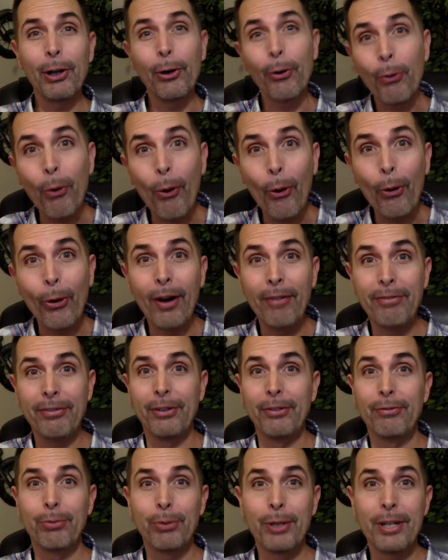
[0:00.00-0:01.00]
a quote off
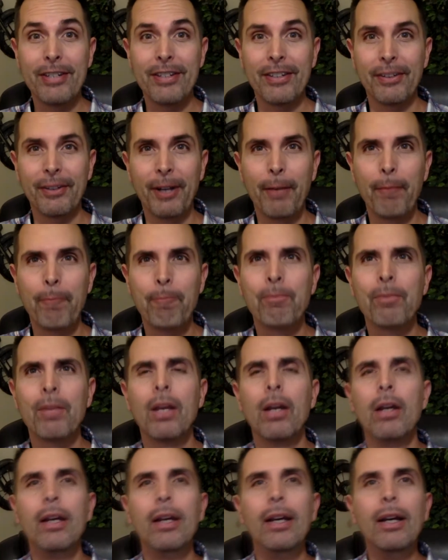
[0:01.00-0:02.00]
of recently.
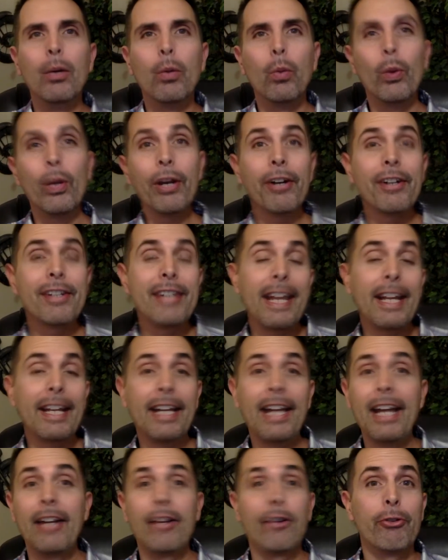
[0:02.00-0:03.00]
We are
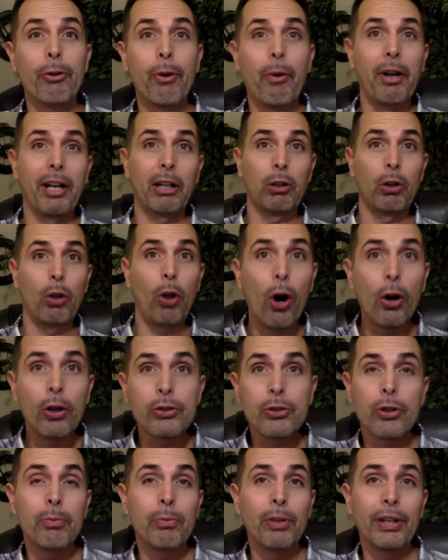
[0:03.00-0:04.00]
dedicated to growing
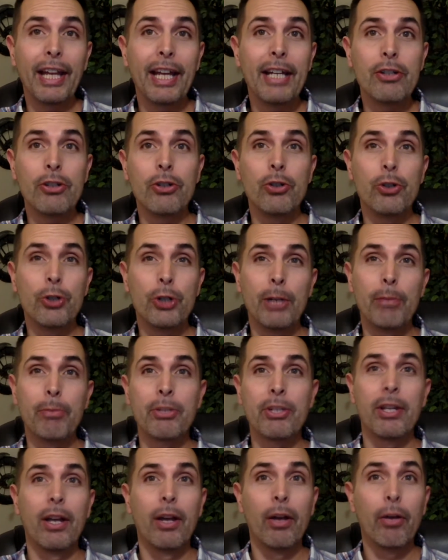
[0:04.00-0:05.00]
long-term
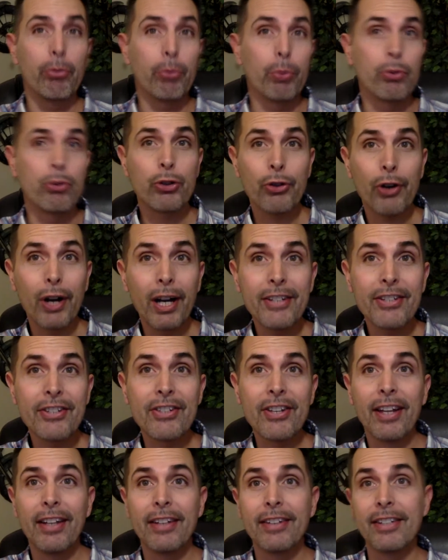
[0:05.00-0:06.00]
relationships through
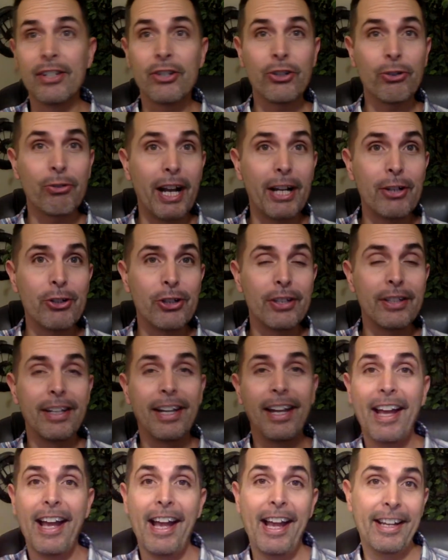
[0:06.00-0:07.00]
trust, discretion,
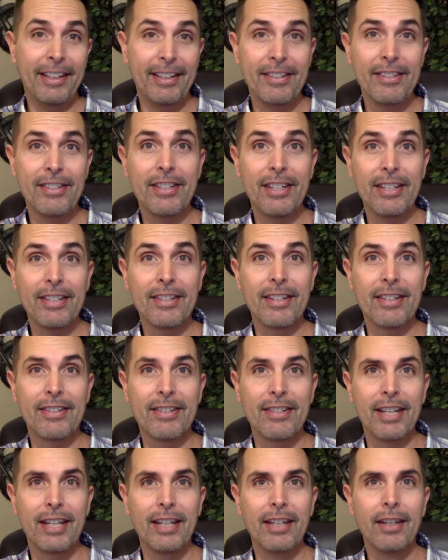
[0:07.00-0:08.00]
and
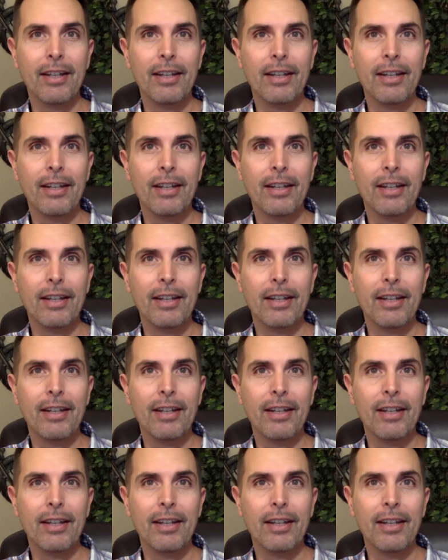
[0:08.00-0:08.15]
consistency.